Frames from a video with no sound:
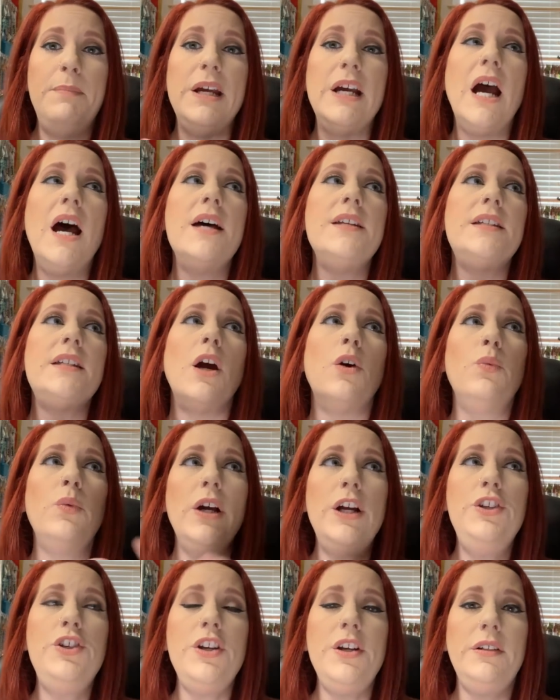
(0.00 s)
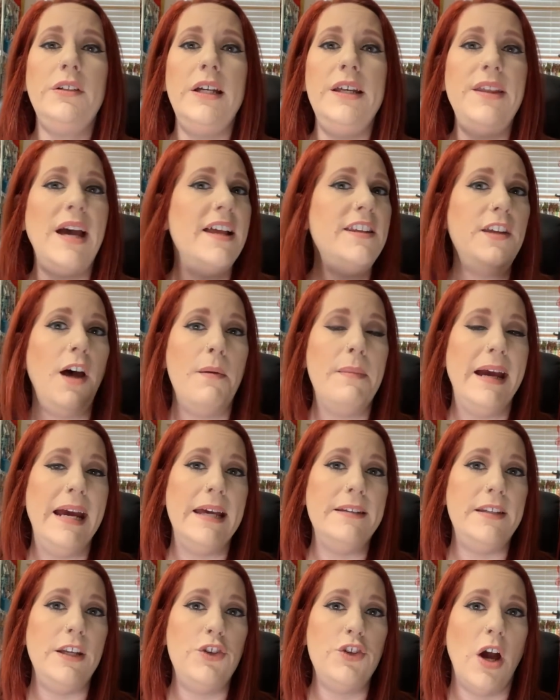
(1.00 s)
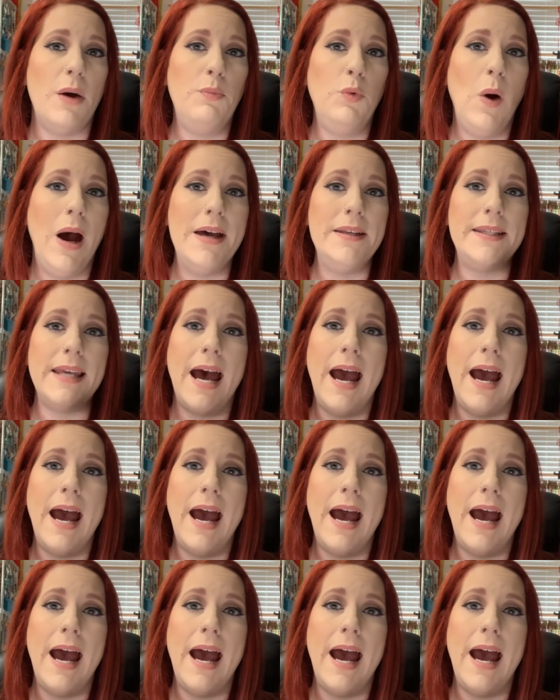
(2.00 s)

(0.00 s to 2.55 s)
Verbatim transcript: Because originally that's all my Etsy shop was.